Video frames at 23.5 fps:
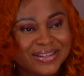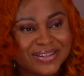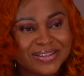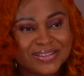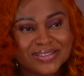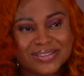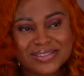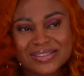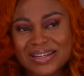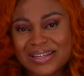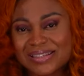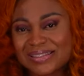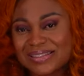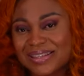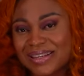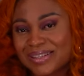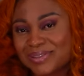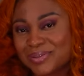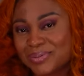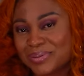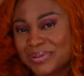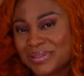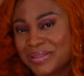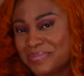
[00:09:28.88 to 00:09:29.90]
should I start
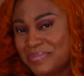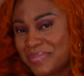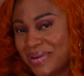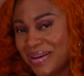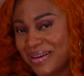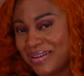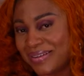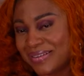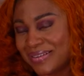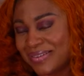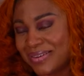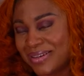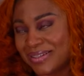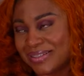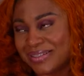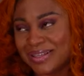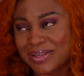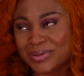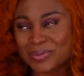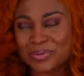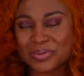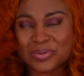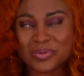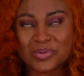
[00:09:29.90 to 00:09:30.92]
with the men? Or start
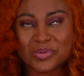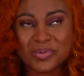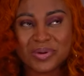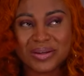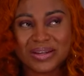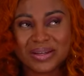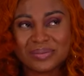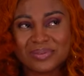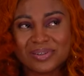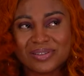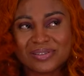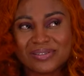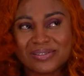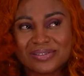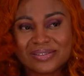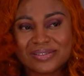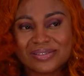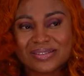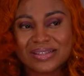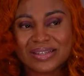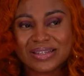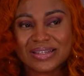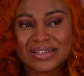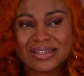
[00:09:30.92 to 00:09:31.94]
with women?
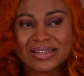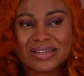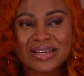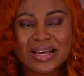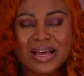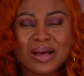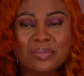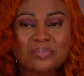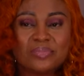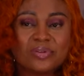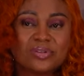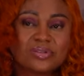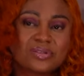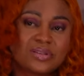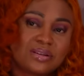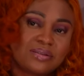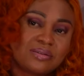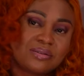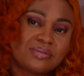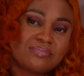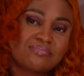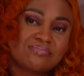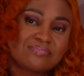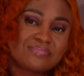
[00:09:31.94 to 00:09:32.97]
I'm just
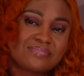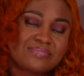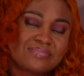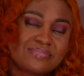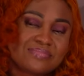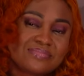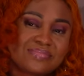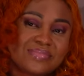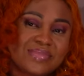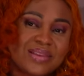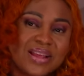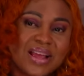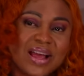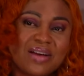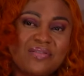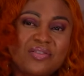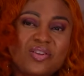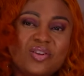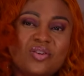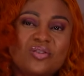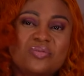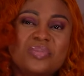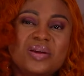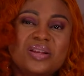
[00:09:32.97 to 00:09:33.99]
thinking. I have a
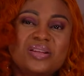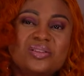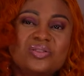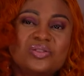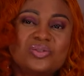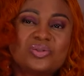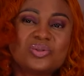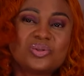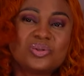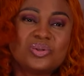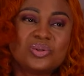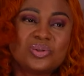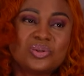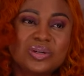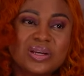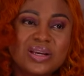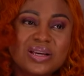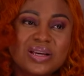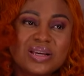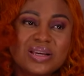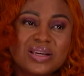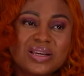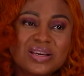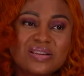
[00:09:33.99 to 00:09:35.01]
lot of men in the studio.
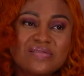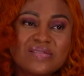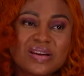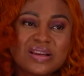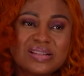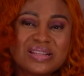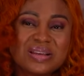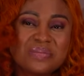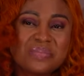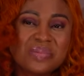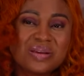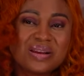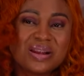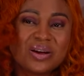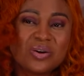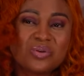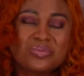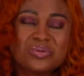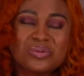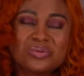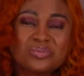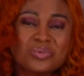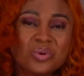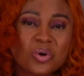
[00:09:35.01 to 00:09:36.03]
If I say men, I hope
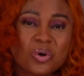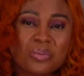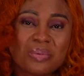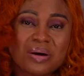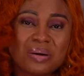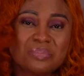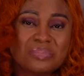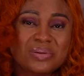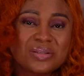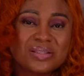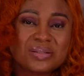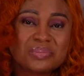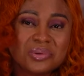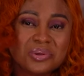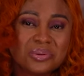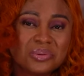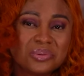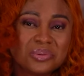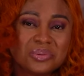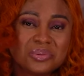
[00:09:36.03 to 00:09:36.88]
this will not come and beat me up.